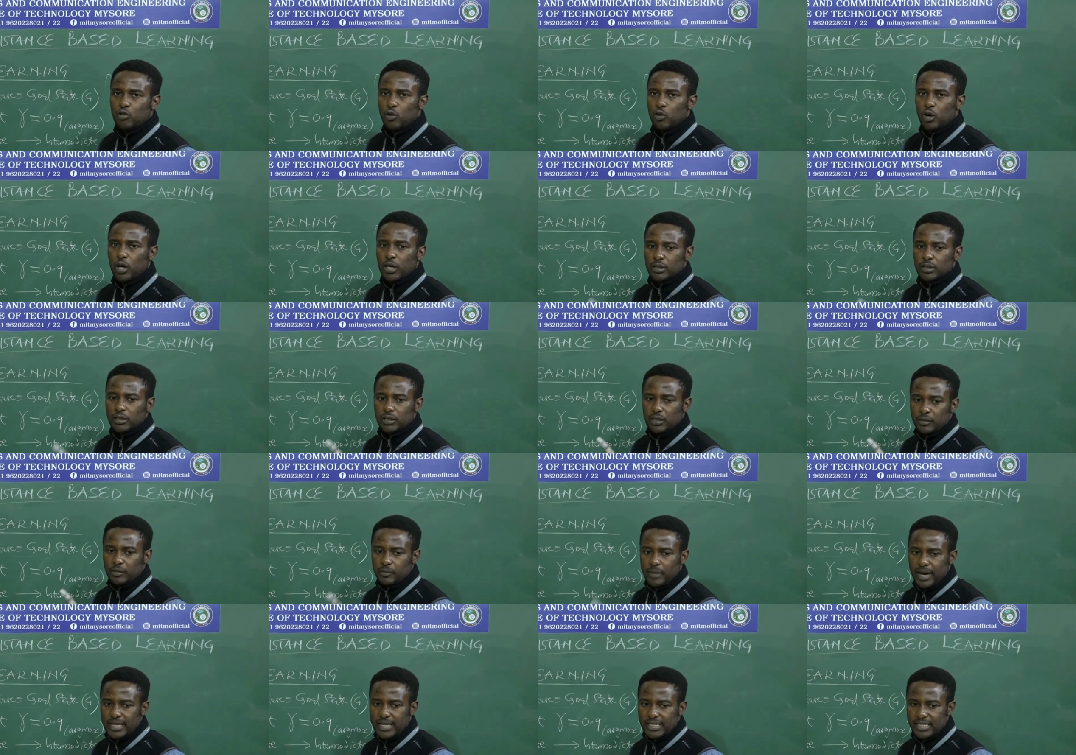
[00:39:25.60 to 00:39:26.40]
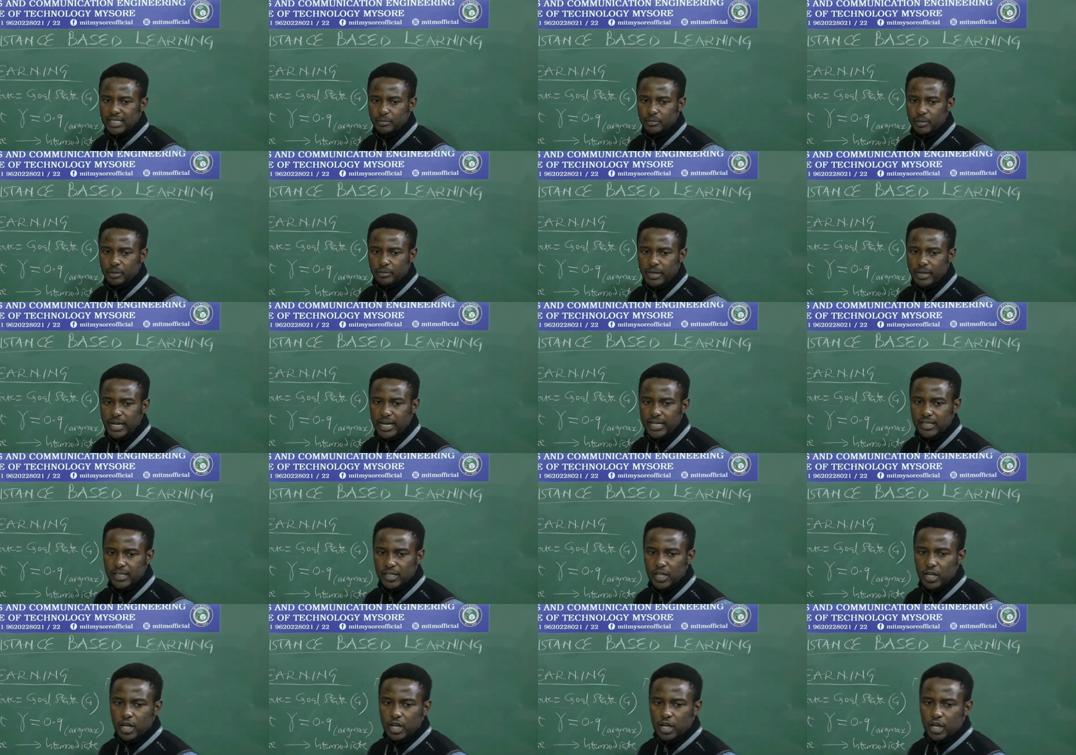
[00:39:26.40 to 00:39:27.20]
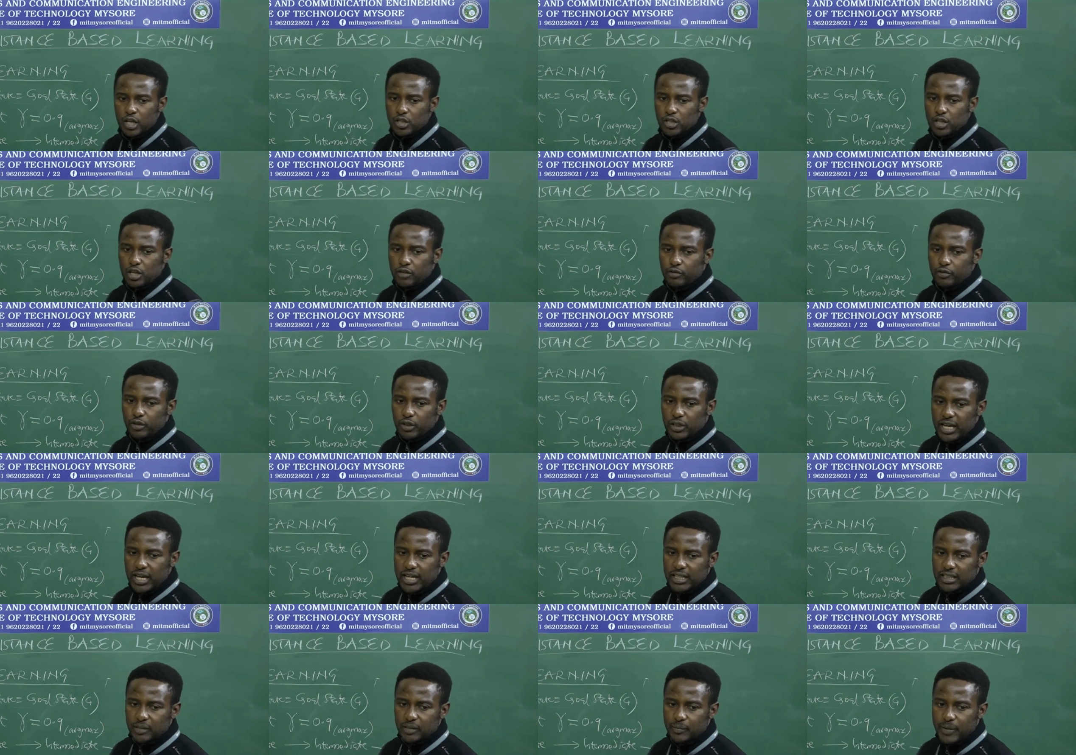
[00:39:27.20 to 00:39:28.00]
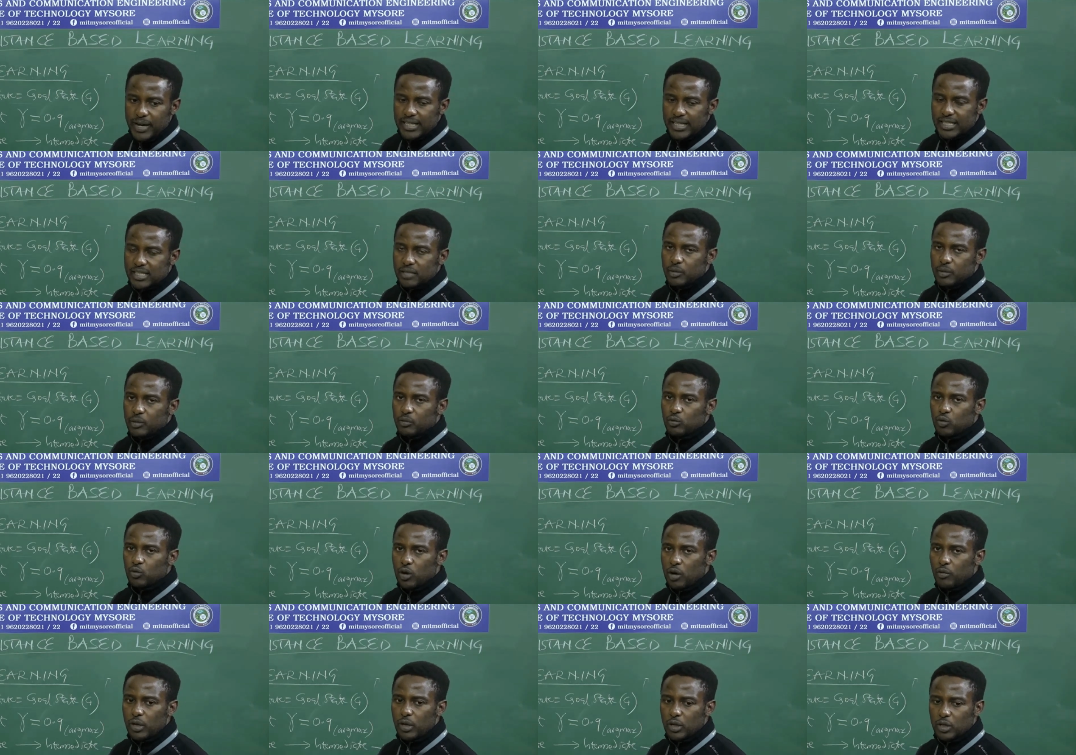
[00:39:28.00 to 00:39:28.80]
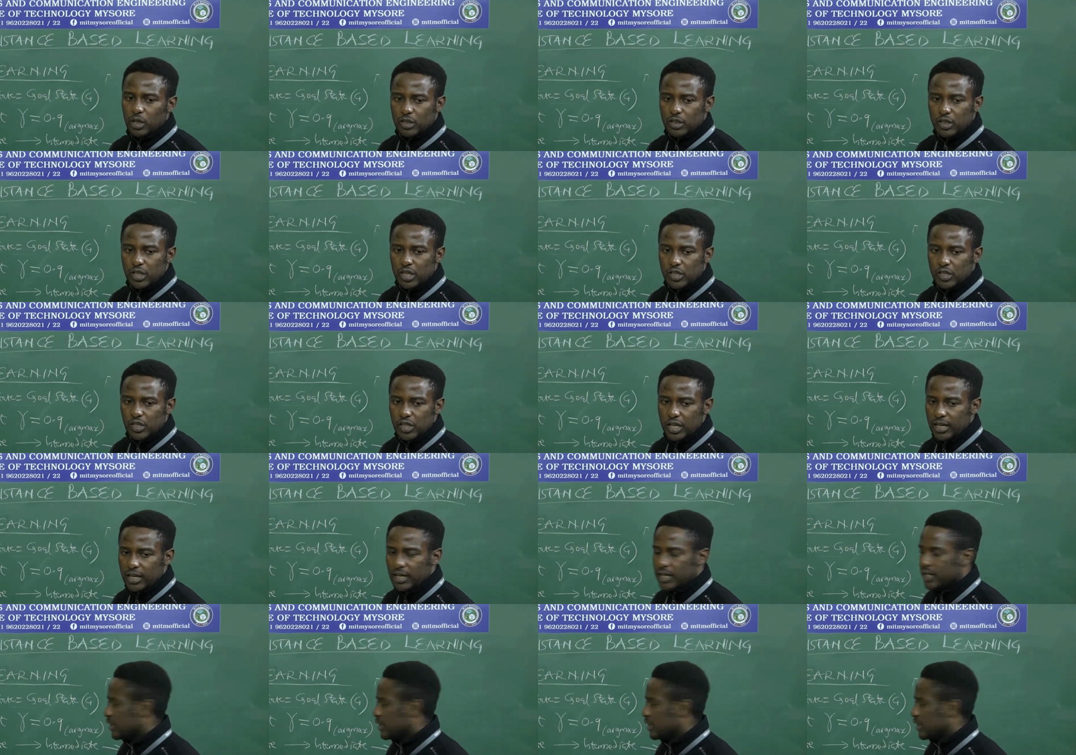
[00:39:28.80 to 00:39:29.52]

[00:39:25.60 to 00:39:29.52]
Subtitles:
take what? The maximum, right? So, if we take the maximum, what we notice